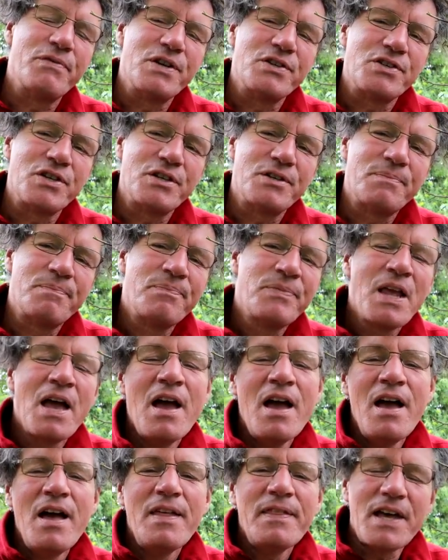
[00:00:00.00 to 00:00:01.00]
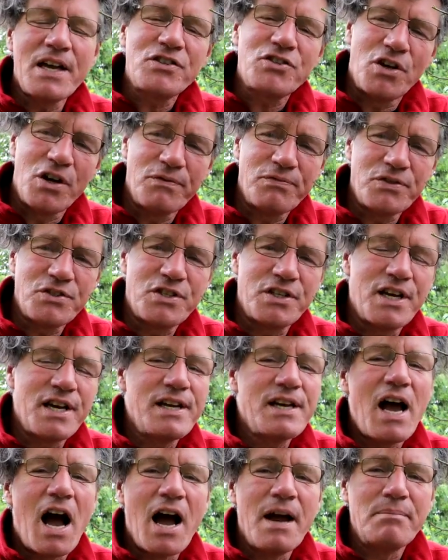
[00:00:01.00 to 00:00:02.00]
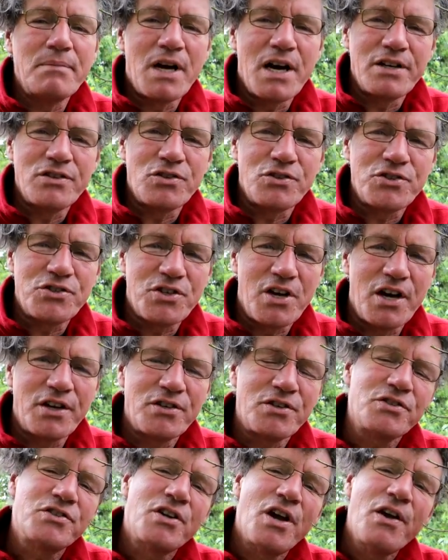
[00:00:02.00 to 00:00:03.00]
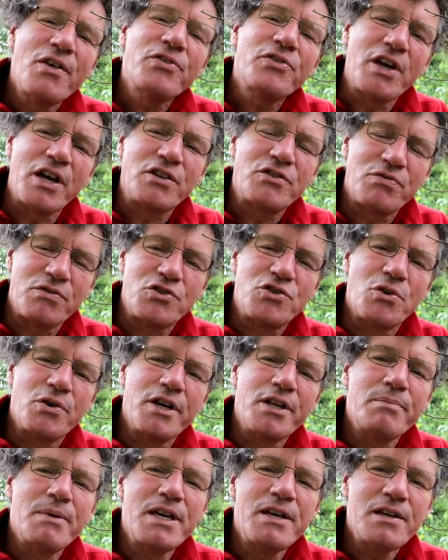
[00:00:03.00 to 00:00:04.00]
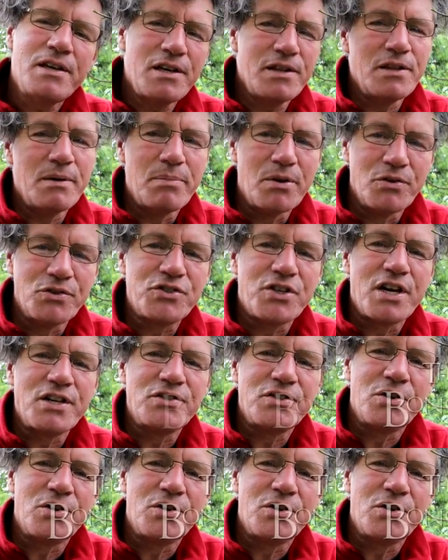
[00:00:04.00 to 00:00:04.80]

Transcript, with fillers: a visit. That's all for today. I'm Nigel Saunders. Thanks for joining me in the Bonsai